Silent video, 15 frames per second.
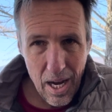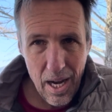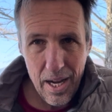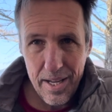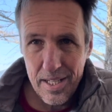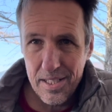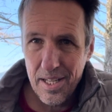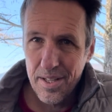
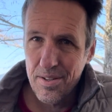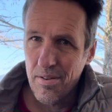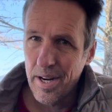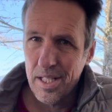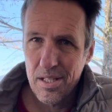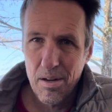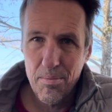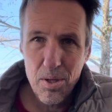he's done the
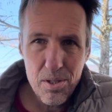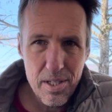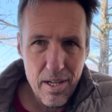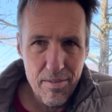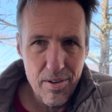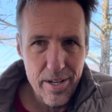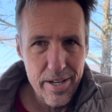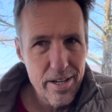race almost
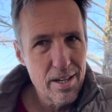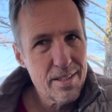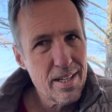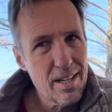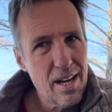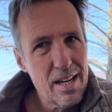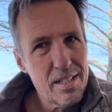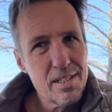every year. I
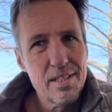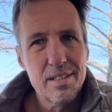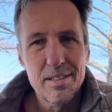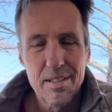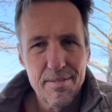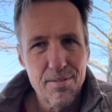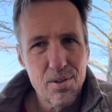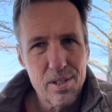think last year,
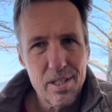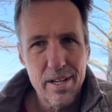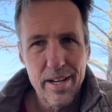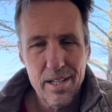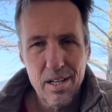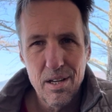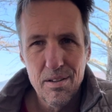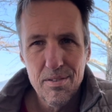unfortunately, had
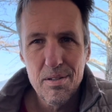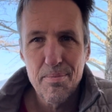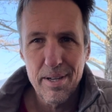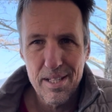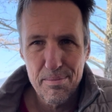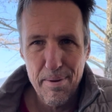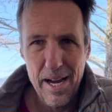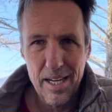COVID, but
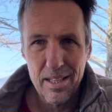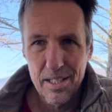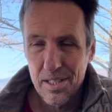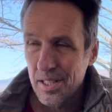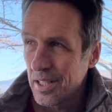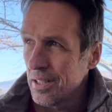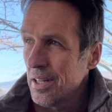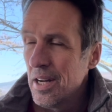he's back this
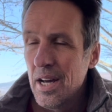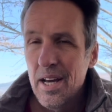year.